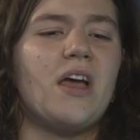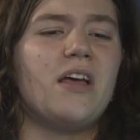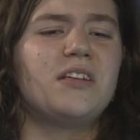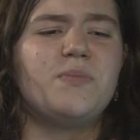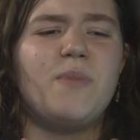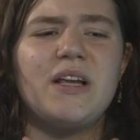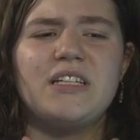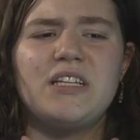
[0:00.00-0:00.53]

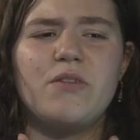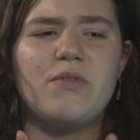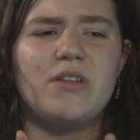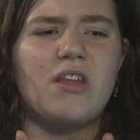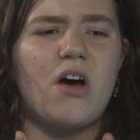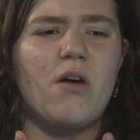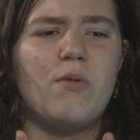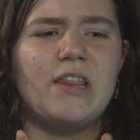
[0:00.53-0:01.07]
especially
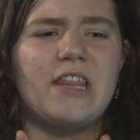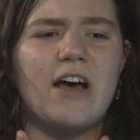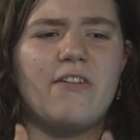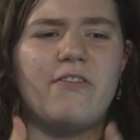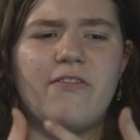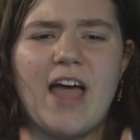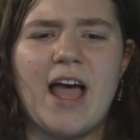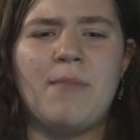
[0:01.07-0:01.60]
with our, uh, with our
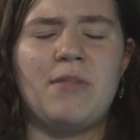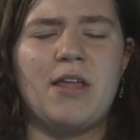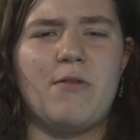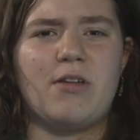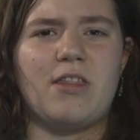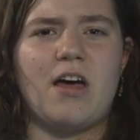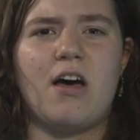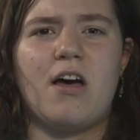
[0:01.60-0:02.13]
family,
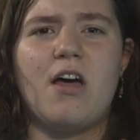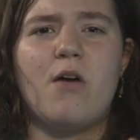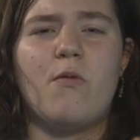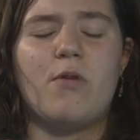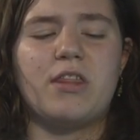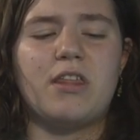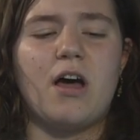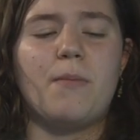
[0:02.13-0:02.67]
with our
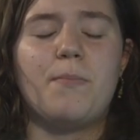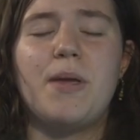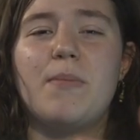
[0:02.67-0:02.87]
with our uh,